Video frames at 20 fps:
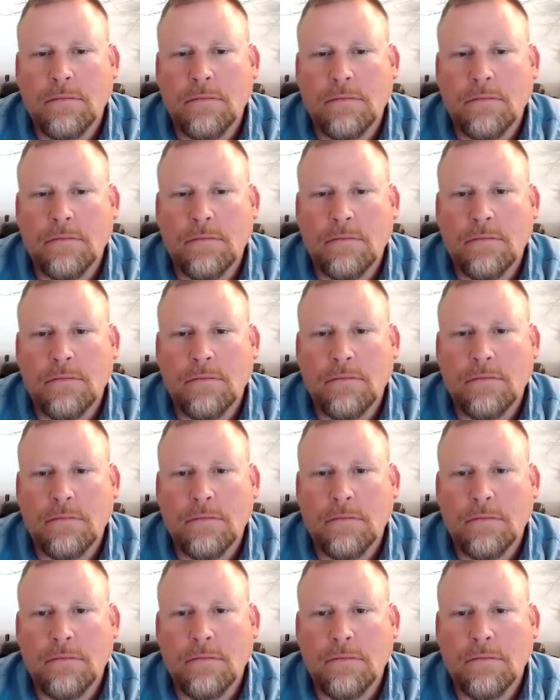
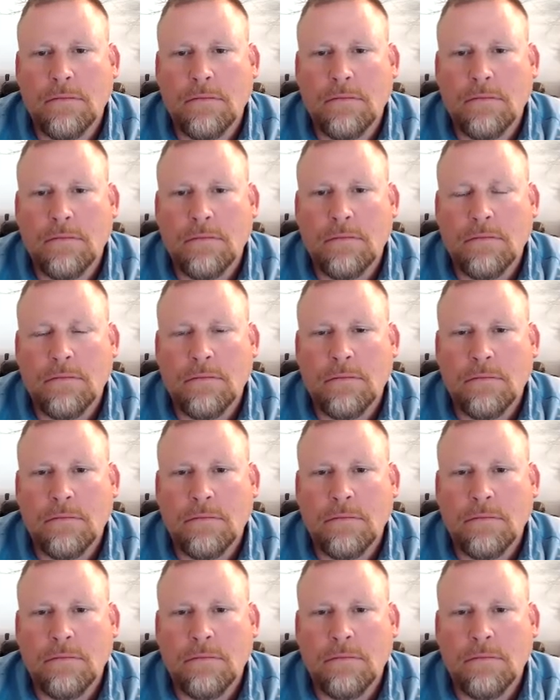
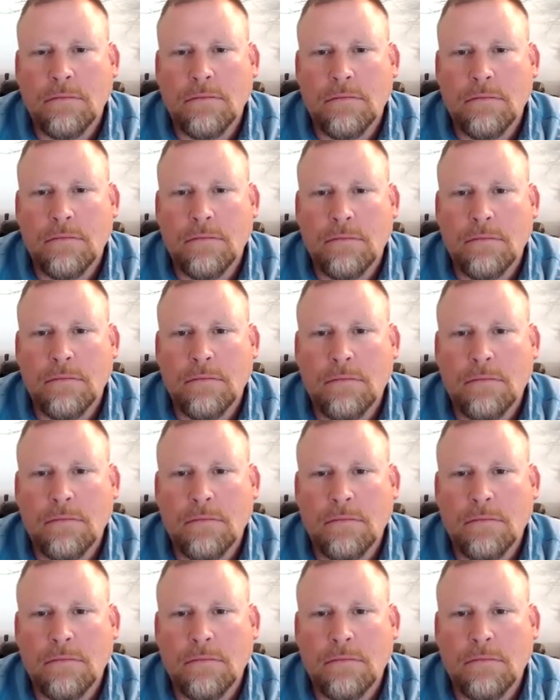
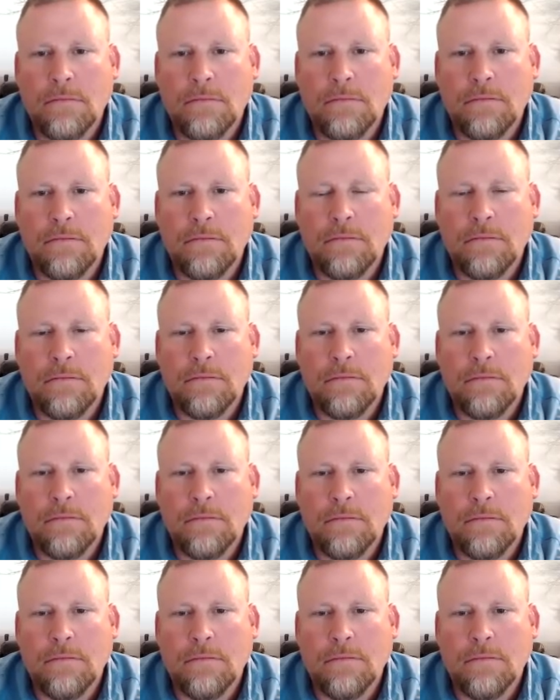
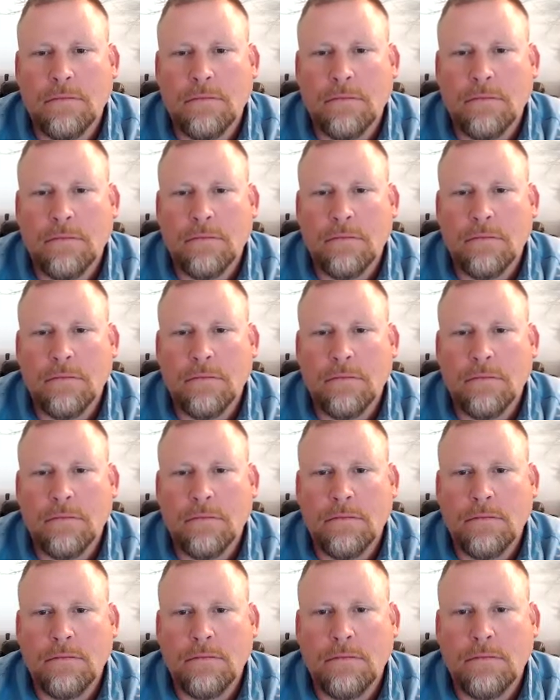
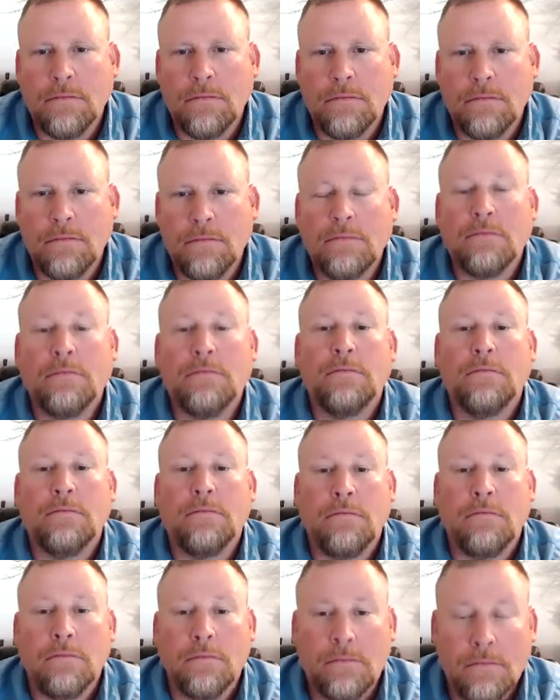
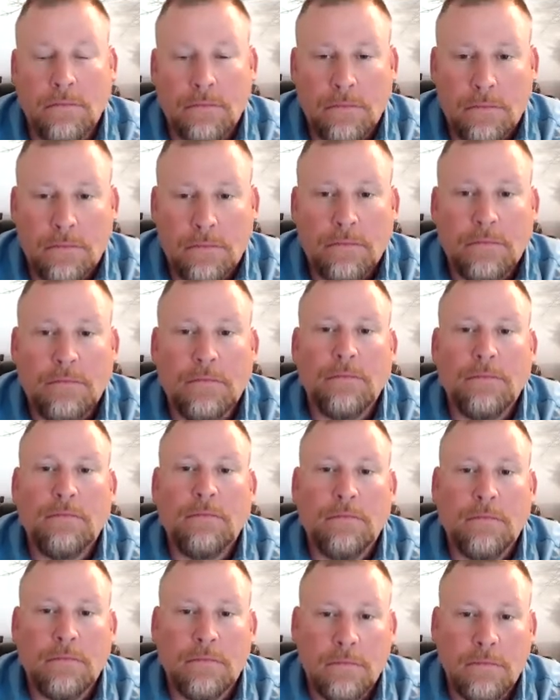
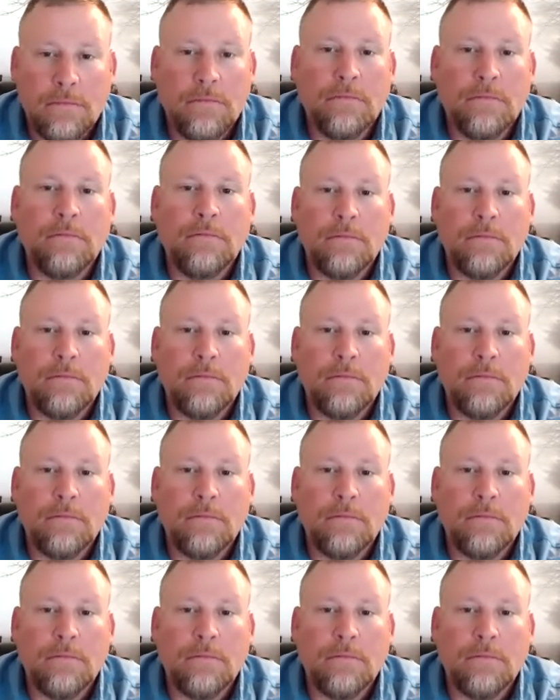(not speaking)